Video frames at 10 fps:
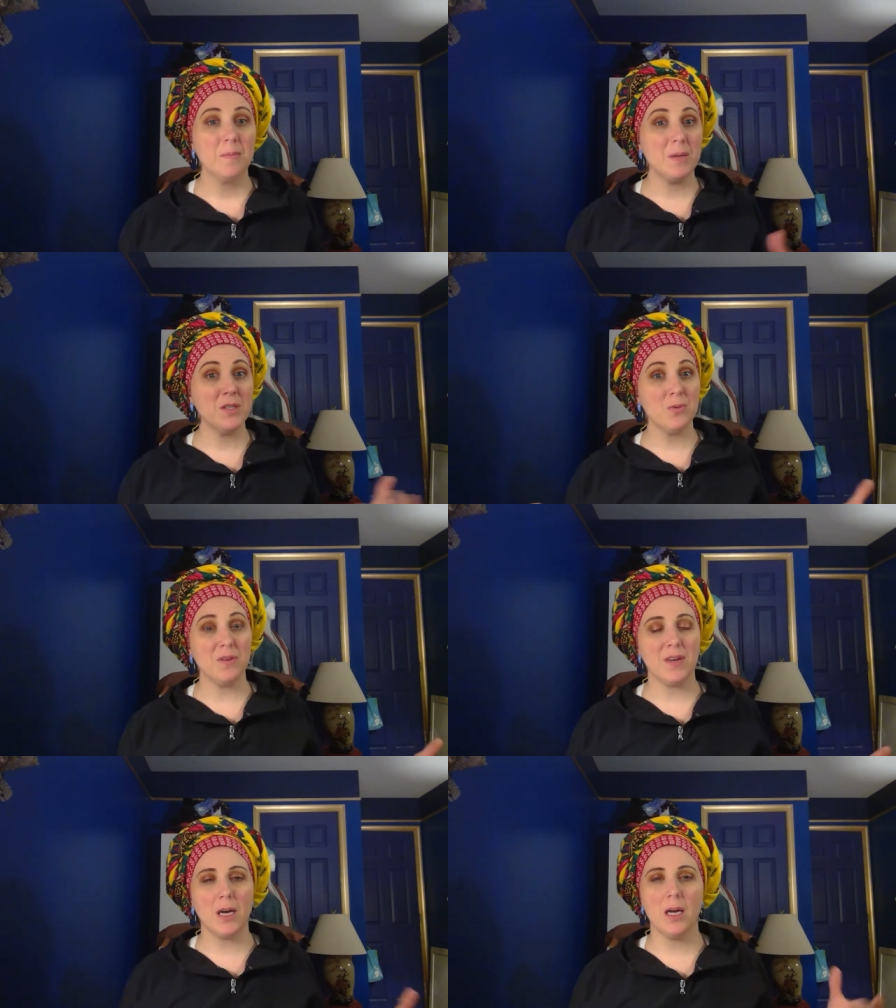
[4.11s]
My name is
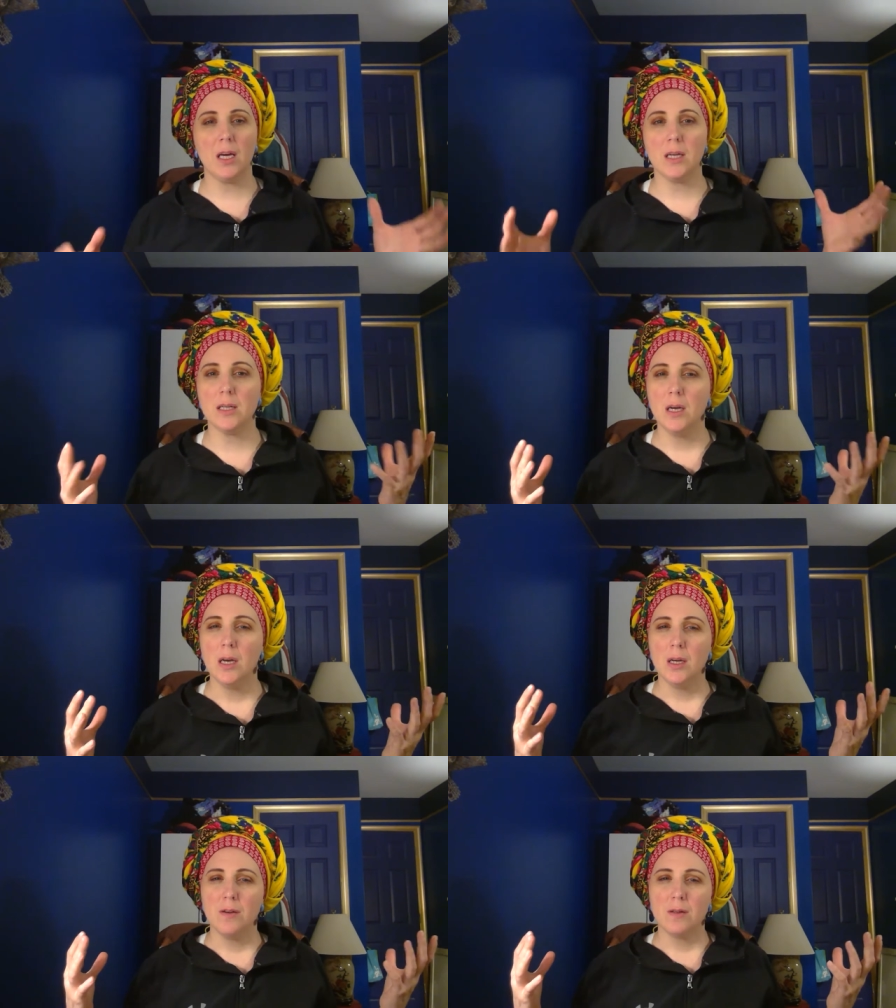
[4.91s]
Olivia and
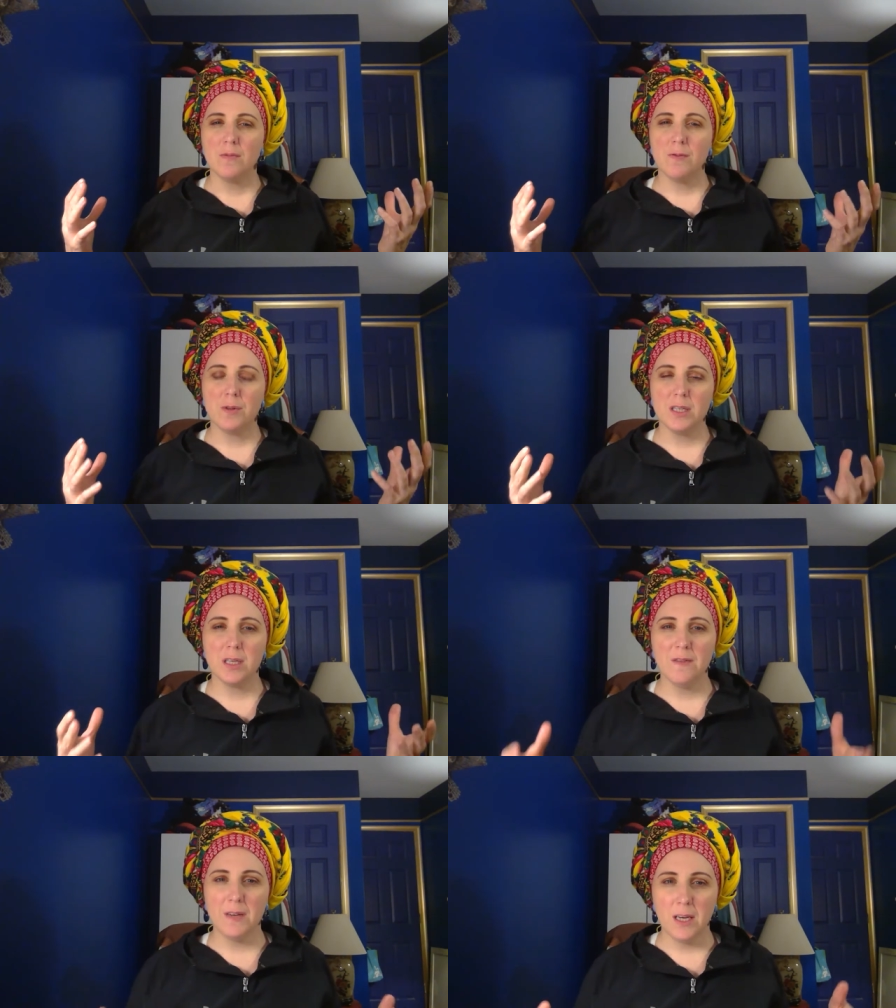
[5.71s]
for this
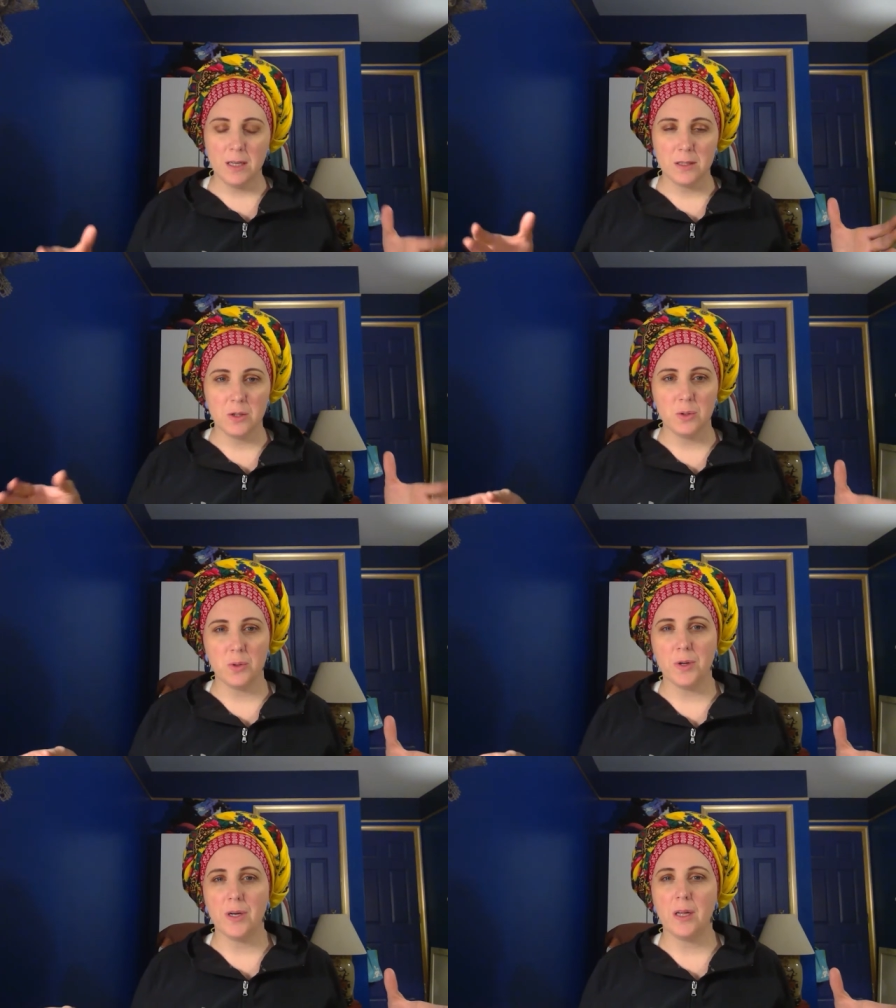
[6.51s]
evening's
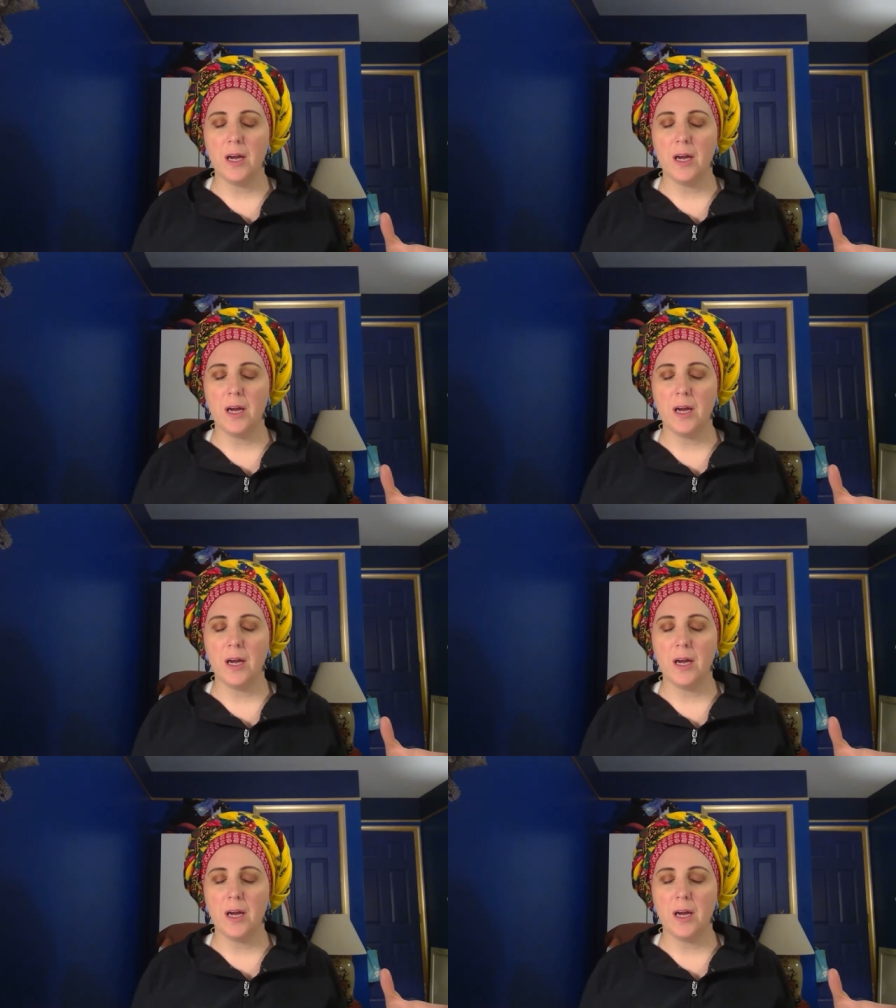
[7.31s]
tutorial